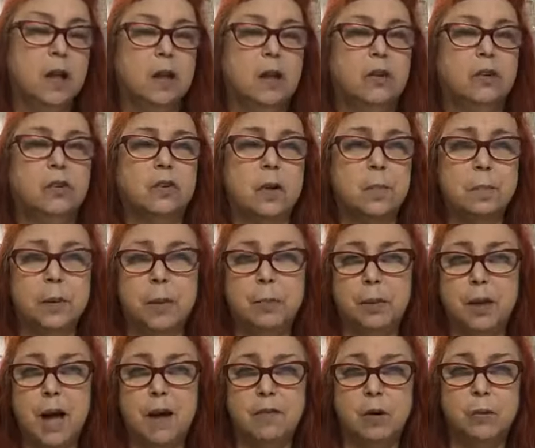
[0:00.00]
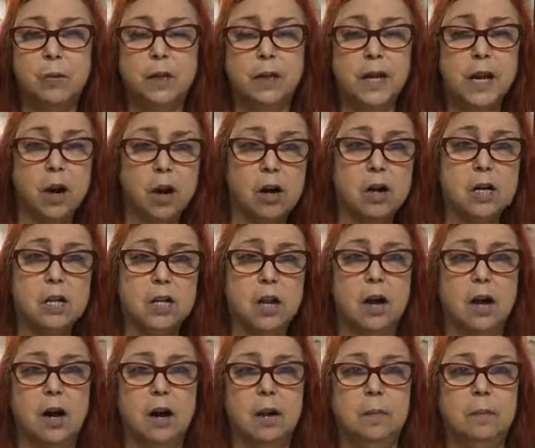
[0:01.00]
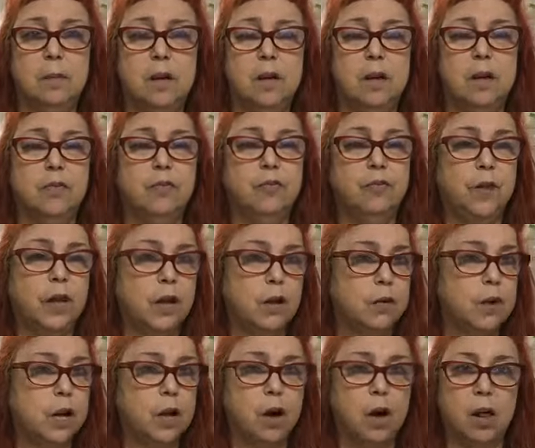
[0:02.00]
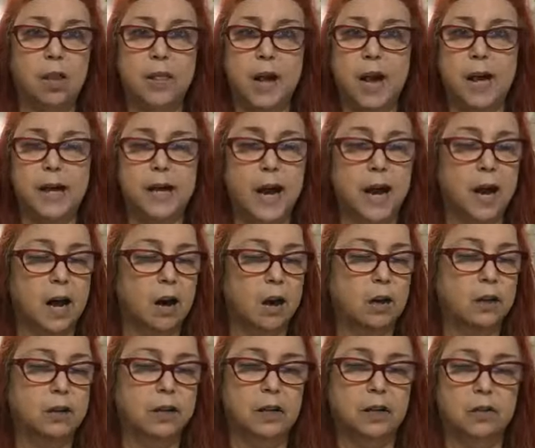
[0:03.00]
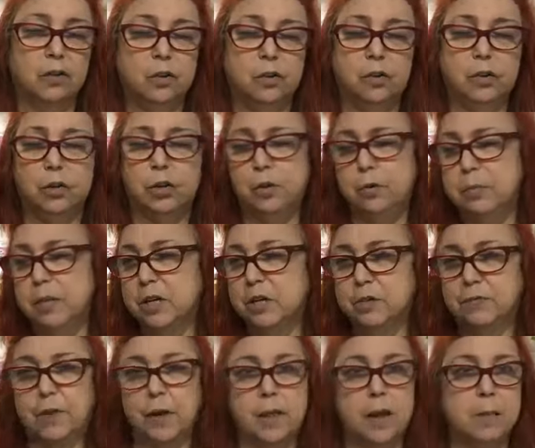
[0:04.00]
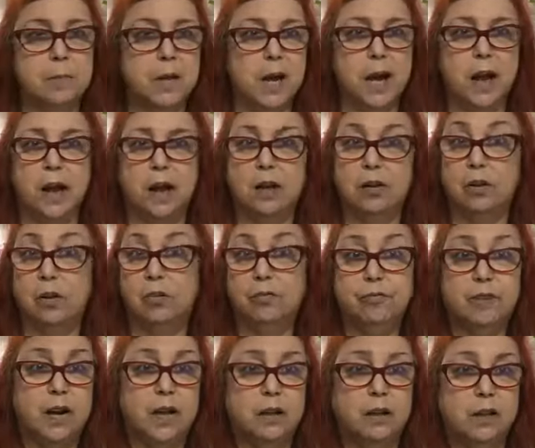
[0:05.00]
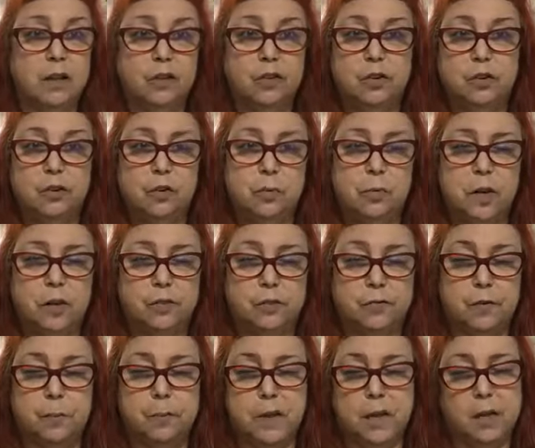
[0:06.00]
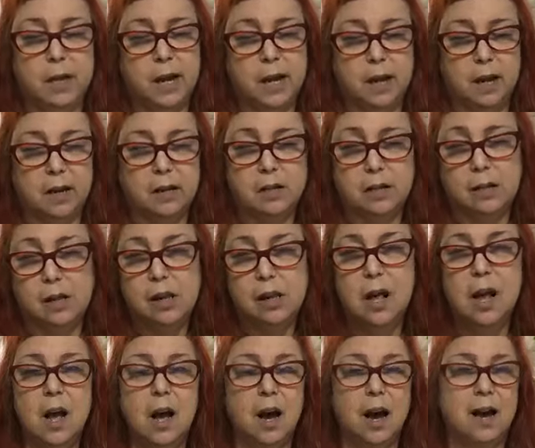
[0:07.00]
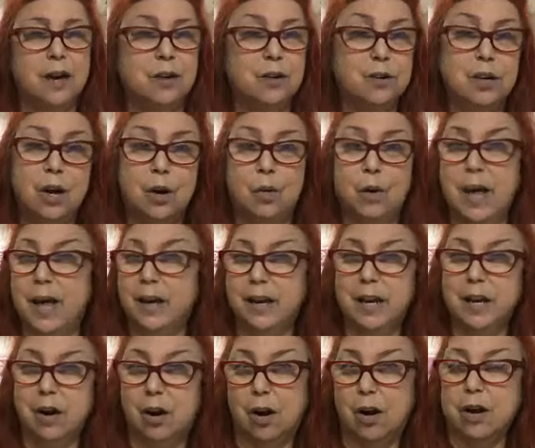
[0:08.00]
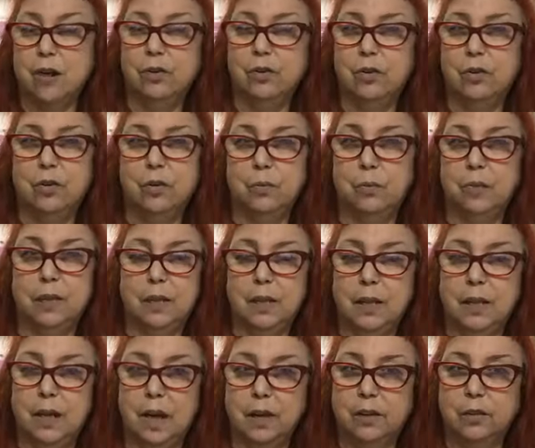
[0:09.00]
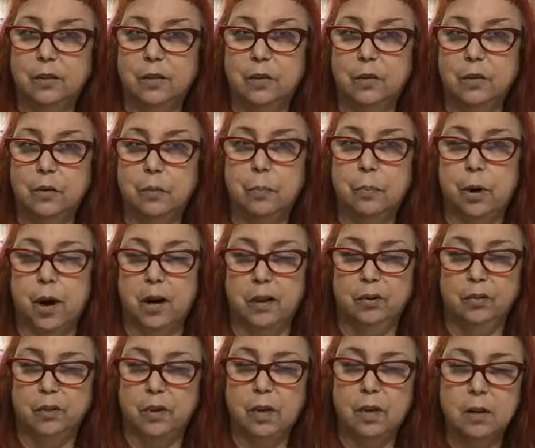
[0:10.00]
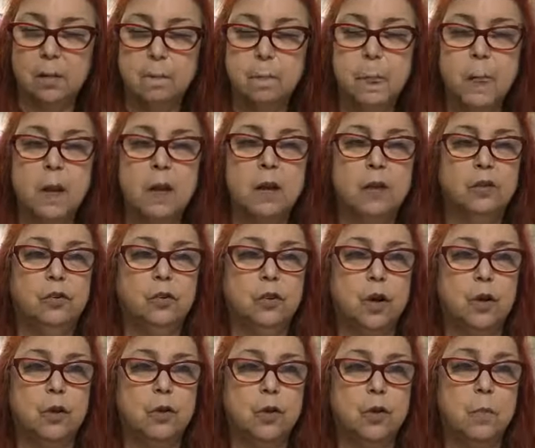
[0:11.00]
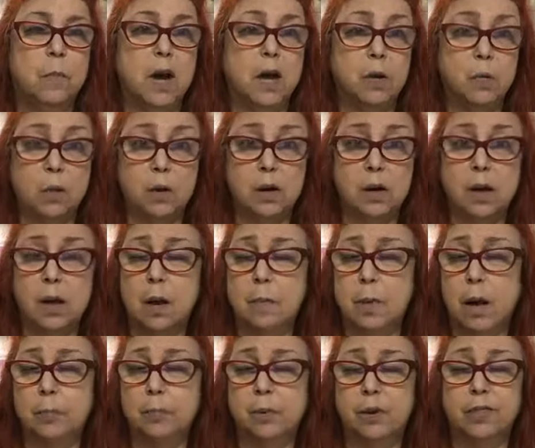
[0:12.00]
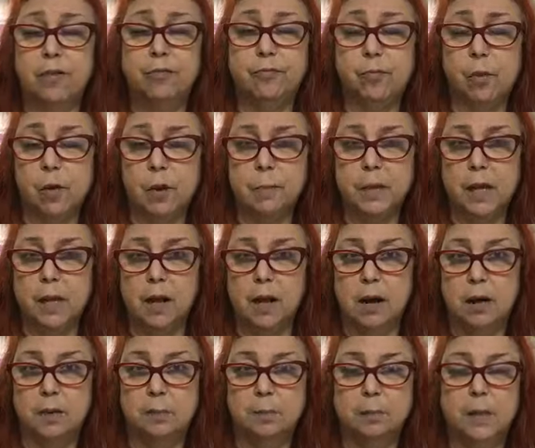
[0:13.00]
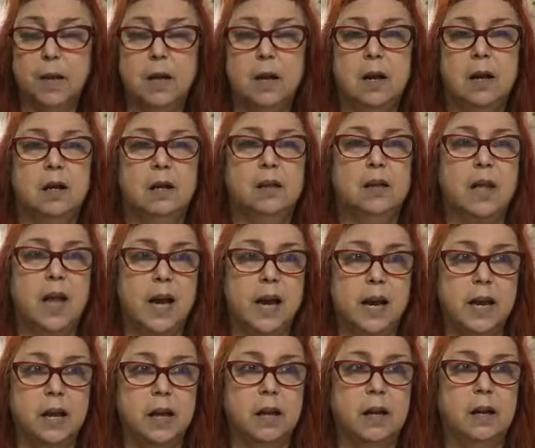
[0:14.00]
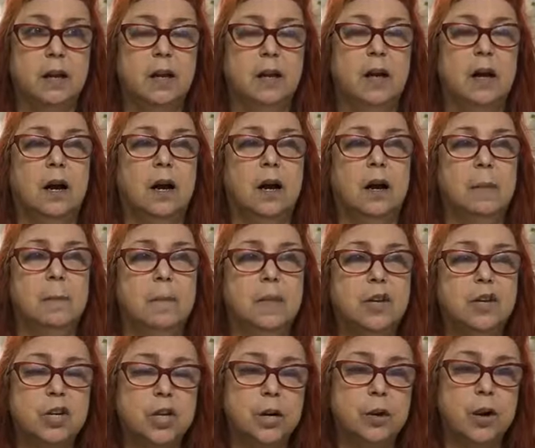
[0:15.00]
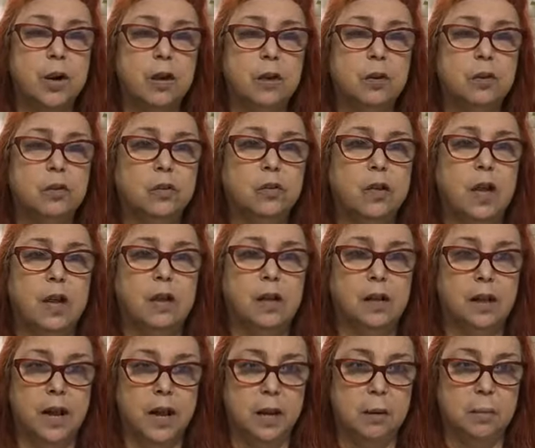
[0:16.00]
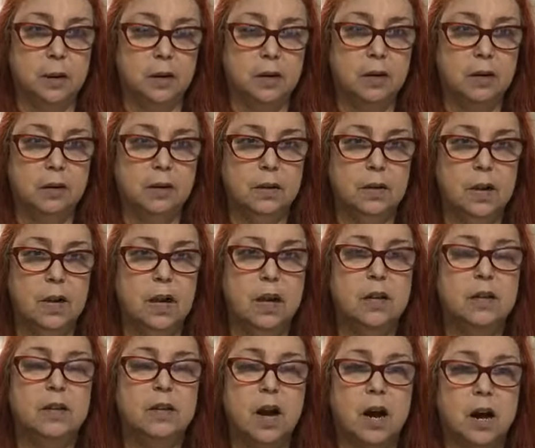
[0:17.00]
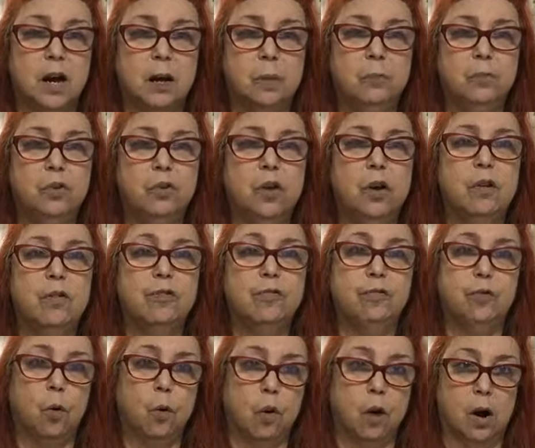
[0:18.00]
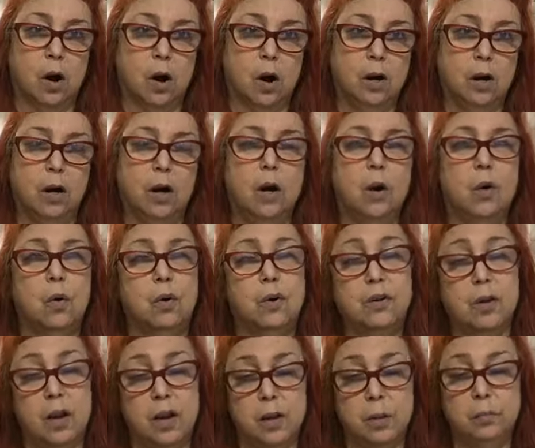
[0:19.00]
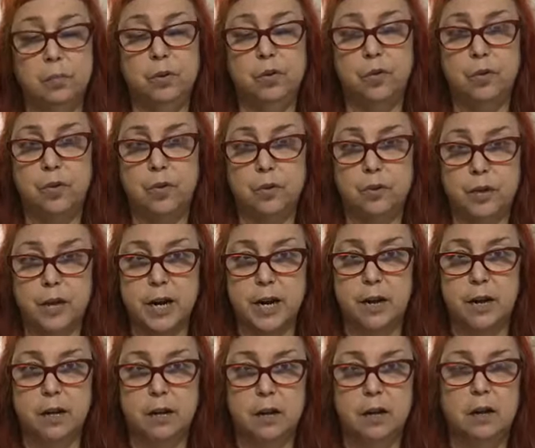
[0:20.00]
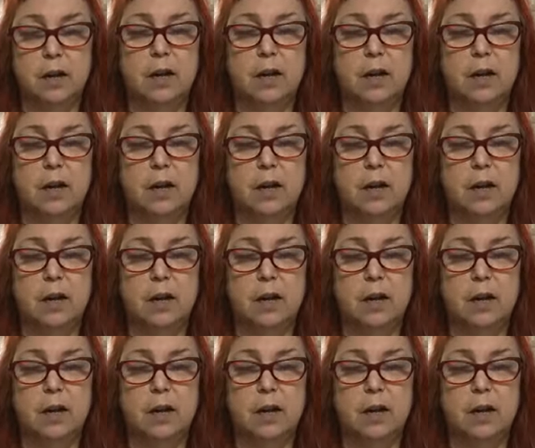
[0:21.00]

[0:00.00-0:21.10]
Some people have a really hard time figuring all that out. It's too much for them to handle. Frankly, it's too much for me to handle. I don't know any artist who really likes to do pricing. So you might want to come up with a formula like materials and labor times 4 or times 3